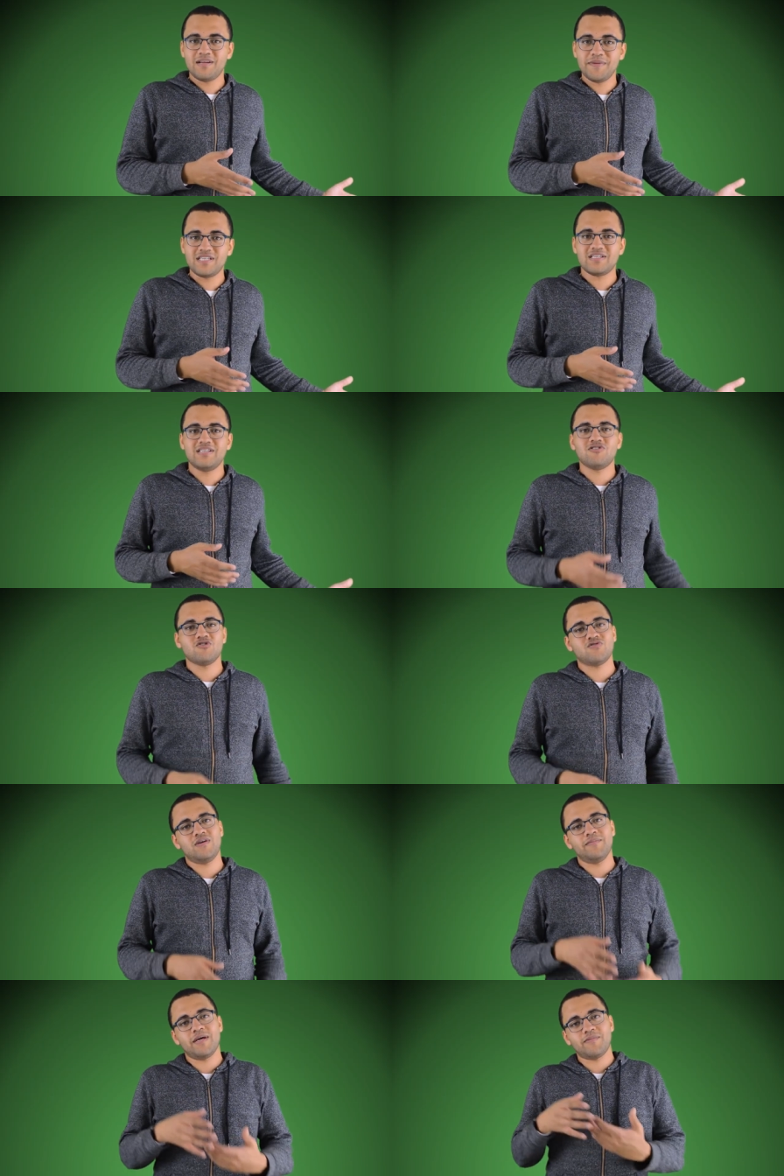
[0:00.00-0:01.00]
animation
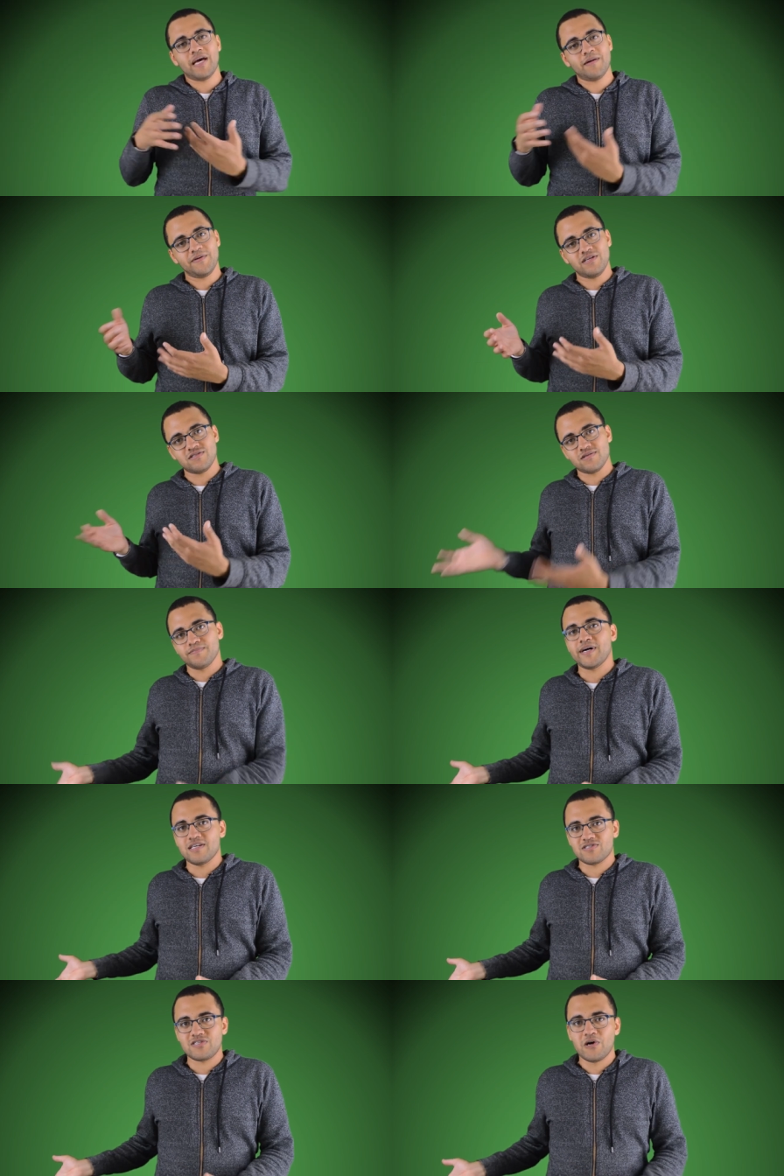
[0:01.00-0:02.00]
industry make me happy, some
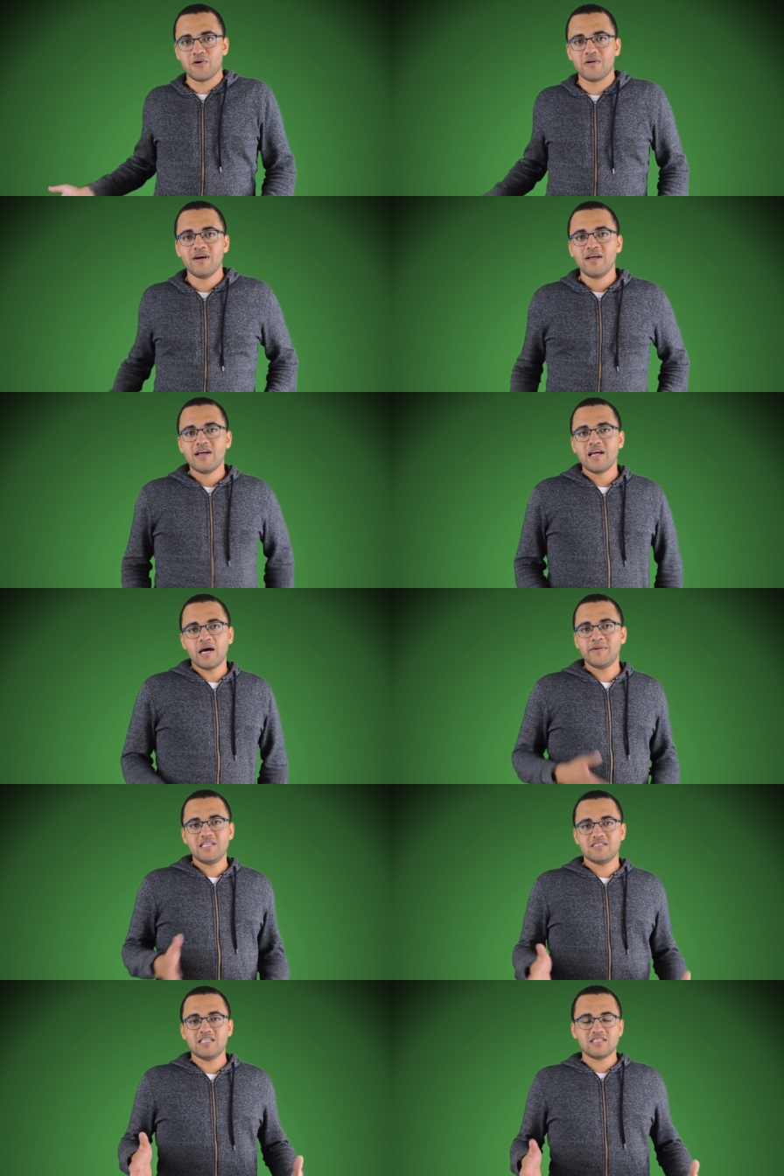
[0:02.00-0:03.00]
parts don't. I
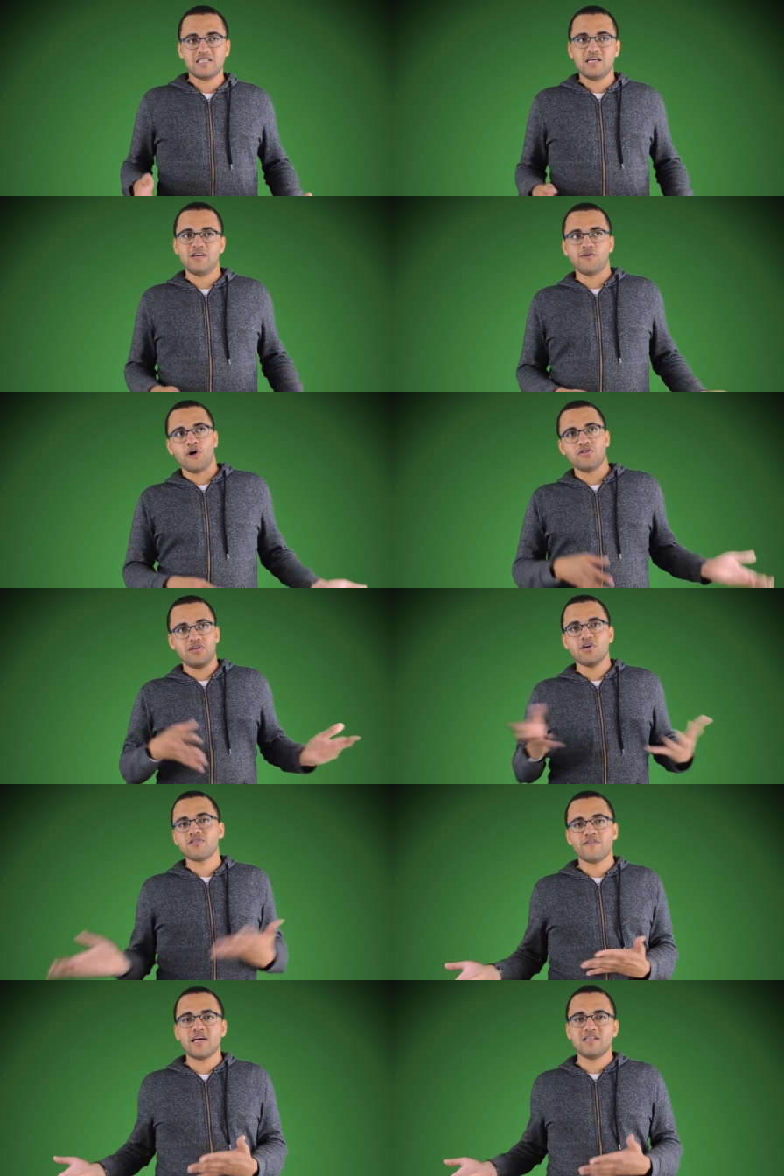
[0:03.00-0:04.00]
mean, Disney, on the
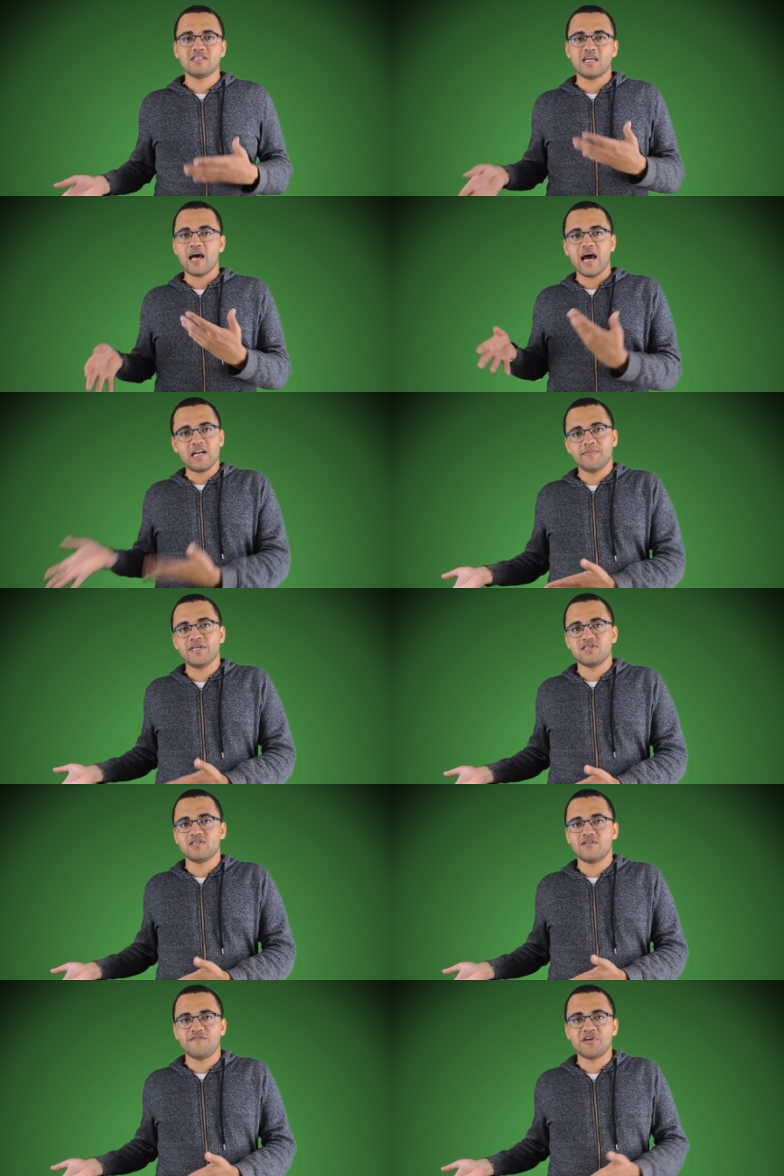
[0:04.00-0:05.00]
other end, their
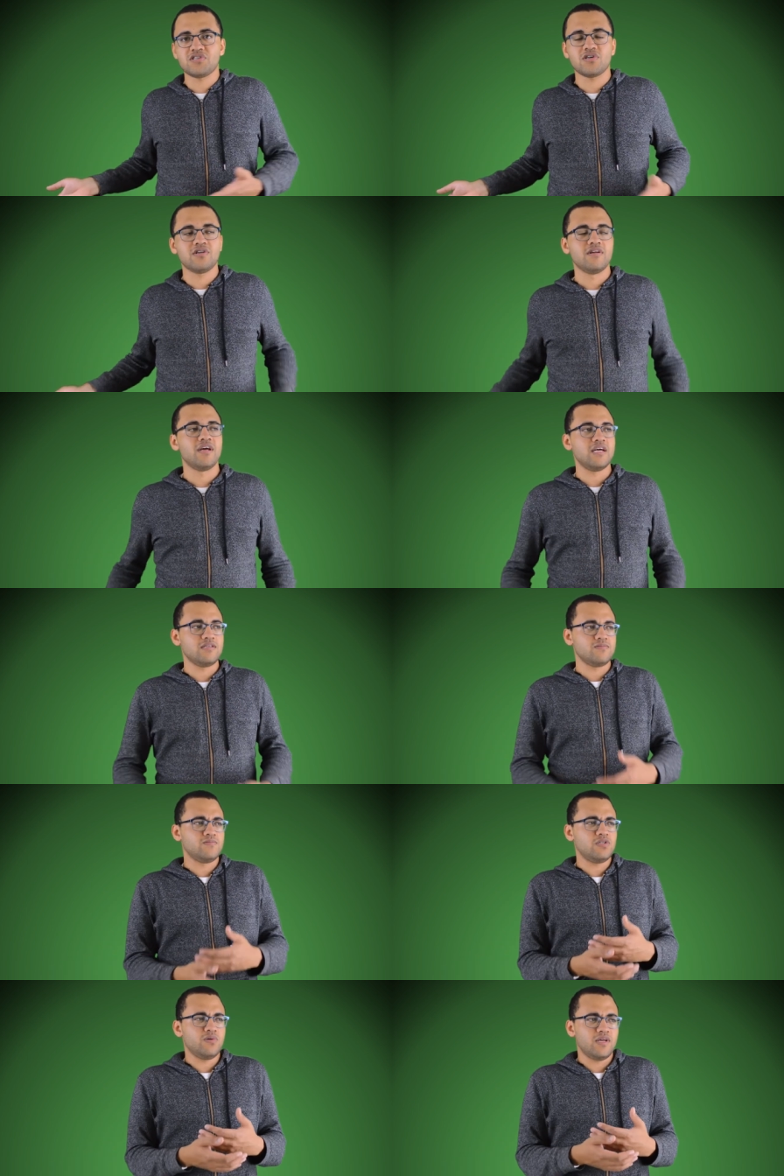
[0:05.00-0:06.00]
animation division is
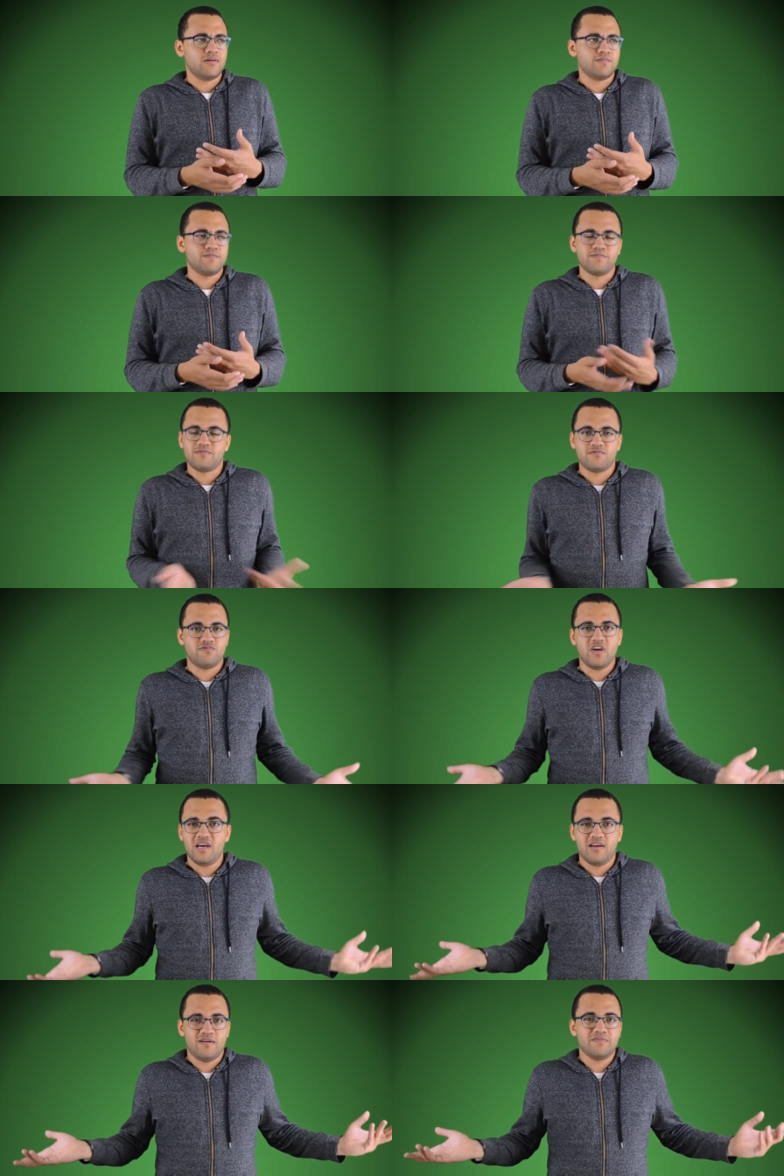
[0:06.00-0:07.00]
doing
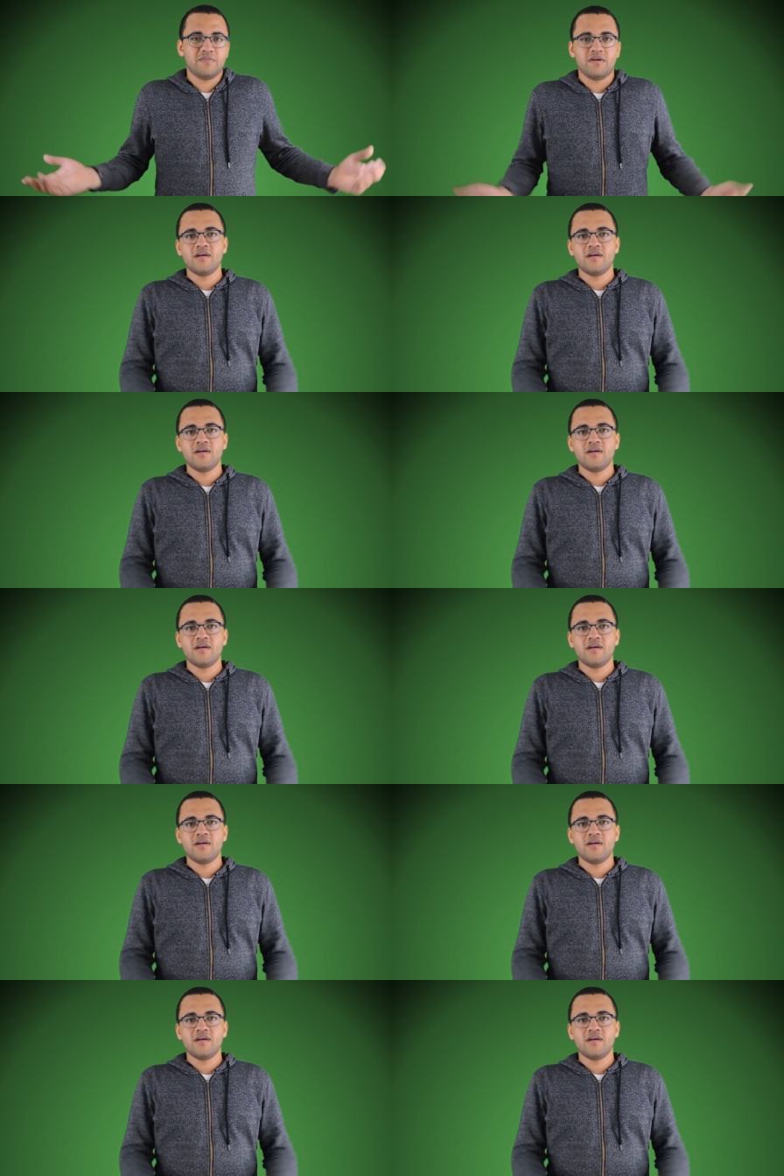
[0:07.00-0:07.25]
great.